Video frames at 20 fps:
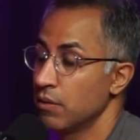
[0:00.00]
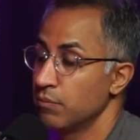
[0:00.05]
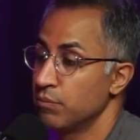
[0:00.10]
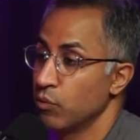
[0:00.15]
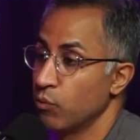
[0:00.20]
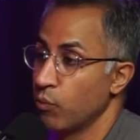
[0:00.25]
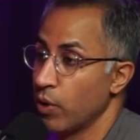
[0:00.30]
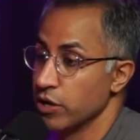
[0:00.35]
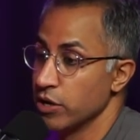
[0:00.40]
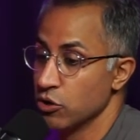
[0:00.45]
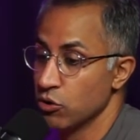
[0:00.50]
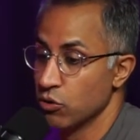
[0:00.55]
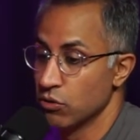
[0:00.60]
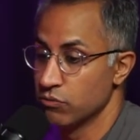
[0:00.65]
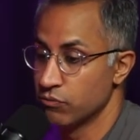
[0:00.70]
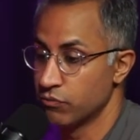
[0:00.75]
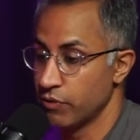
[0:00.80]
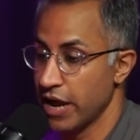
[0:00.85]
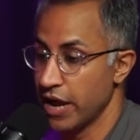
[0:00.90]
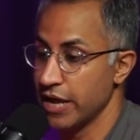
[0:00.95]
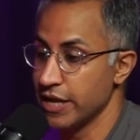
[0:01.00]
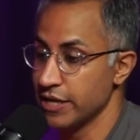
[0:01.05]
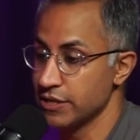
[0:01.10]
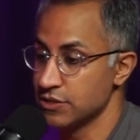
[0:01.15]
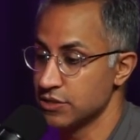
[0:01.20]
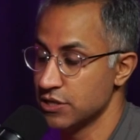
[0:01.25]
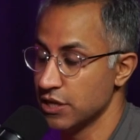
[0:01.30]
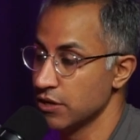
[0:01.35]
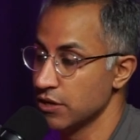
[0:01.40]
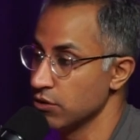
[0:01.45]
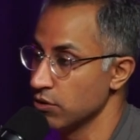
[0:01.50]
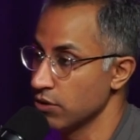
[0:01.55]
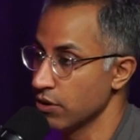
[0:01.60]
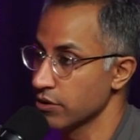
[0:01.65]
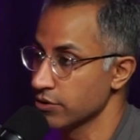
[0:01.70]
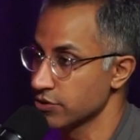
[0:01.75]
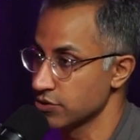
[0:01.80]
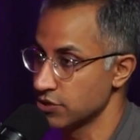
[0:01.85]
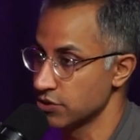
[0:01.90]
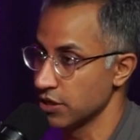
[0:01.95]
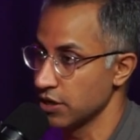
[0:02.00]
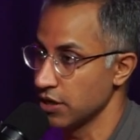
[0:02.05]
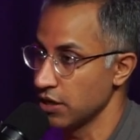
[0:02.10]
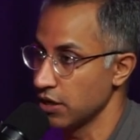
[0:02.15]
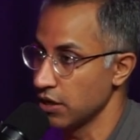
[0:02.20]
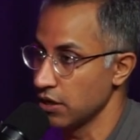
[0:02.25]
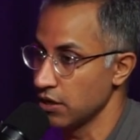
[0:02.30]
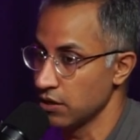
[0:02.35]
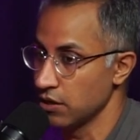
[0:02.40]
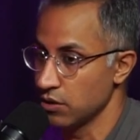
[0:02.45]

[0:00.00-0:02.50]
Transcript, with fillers: But when you're raised in New York City,